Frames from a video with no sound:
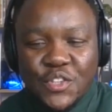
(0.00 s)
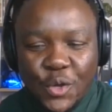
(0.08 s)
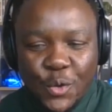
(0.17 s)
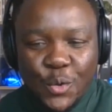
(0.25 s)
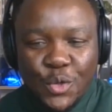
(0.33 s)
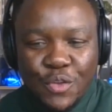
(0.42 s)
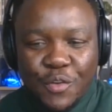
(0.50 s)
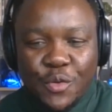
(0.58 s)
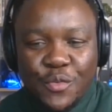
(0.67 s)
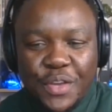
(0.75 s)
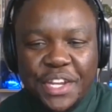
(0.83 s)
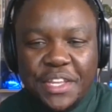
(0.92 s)
So you've
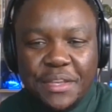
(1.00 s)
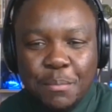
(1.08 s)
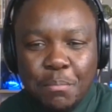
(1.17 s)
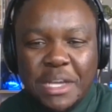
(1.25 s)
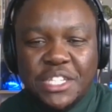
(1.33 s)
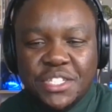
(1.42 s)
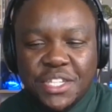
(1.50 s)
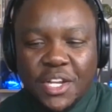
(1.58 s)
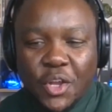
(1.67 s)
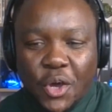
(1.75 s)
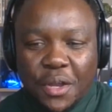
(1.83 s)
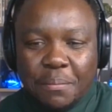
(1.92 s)
already mentioned
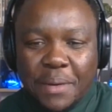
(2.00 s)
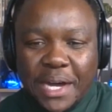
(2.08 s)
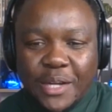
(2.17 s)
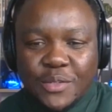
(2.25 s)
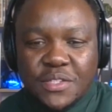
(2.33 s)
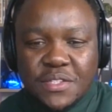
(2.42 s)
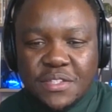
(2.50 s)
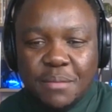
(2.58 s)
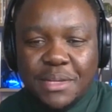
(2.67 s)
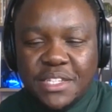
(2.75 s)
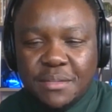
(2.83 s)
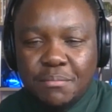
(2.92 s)
a lot about
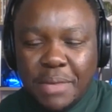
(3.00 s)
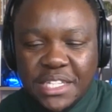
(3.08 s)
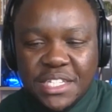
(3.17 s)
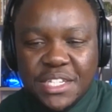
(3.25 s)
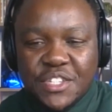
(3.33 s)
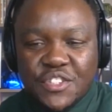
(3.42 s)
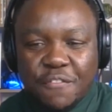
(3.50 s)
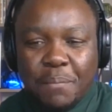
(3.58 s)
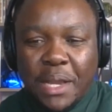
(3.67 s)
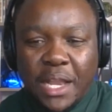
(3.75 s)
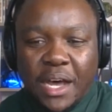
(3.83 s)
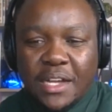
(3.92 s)
the maintenance of
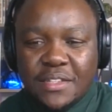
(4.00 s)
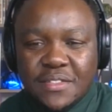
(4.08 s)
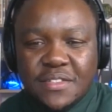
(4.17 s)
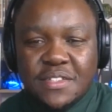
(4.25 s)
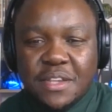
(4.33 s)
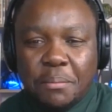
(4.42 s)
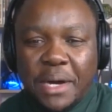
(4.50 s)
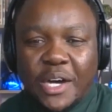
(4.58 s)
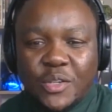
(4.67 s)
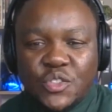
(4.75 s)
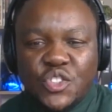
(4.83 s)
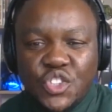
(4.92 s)
plants,
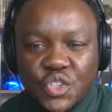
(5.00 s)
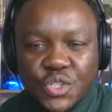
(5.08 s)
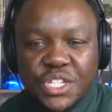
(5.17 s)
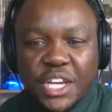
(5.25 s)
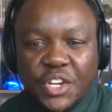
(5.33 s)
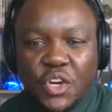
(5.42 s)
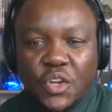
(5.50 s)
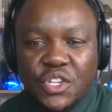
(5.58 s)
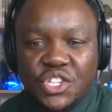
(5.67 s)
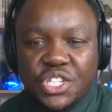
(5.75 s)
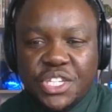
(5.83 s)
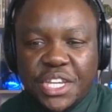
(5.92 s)
about new
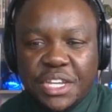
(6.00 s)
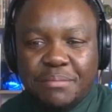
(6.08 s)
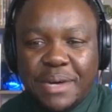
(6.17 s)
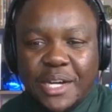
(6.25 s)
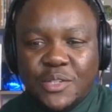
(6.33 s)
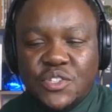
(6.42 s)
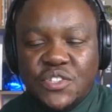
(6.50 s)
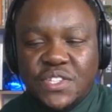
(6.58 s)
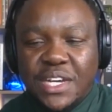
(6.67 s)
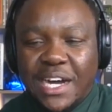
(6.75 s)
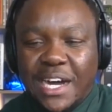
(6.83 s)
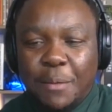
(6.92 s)
technology, and about
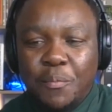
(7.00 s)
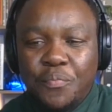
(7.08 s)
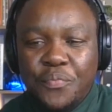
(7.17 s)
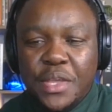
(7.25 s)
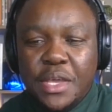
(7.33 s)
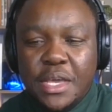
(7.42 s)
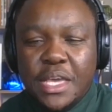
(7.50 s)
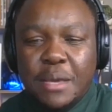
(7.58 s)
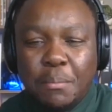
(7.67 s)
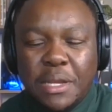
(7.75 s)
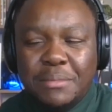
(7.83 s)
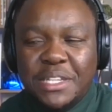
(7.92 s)

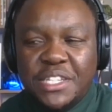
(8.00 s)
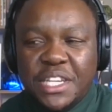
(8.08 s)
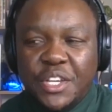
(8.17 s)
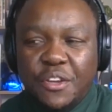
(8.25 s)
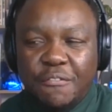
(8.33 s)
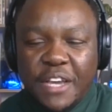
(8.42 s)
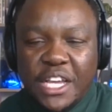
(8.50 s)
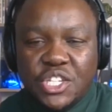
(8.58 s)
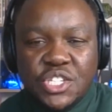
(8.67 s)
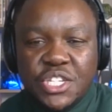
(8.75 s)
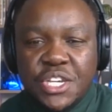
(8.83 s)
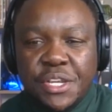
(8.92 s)
implementing
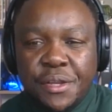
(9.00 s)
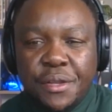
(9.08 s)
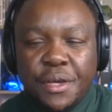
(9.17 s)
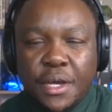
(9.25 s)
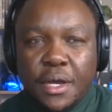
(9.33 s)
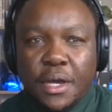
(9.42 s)
innovation,